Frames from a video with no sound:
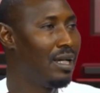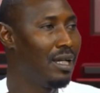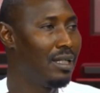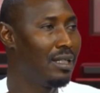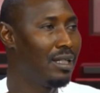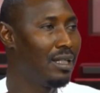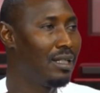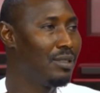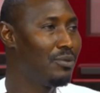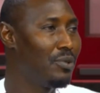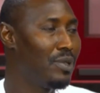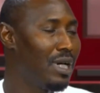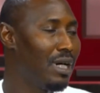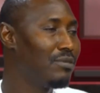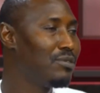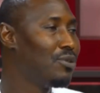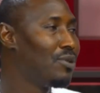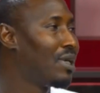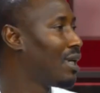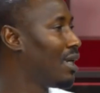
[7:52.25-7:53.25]
and then we
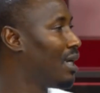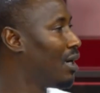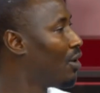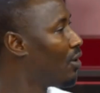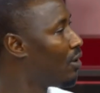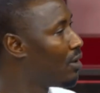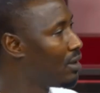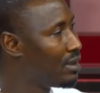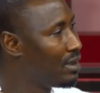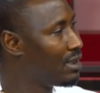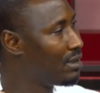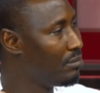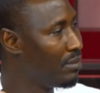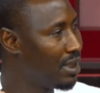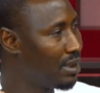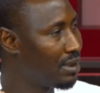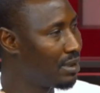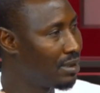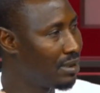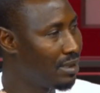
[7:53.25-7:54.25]
have to clear all this
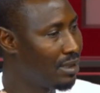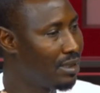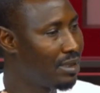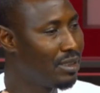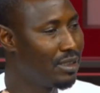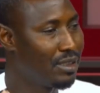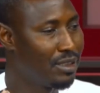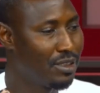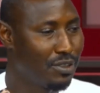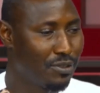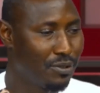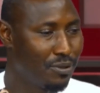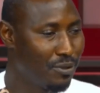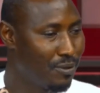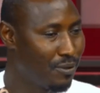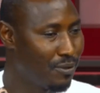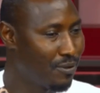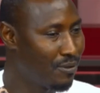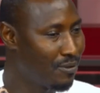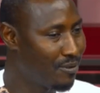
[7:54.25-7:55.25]
mess.
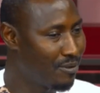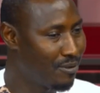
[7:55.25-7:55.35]
So,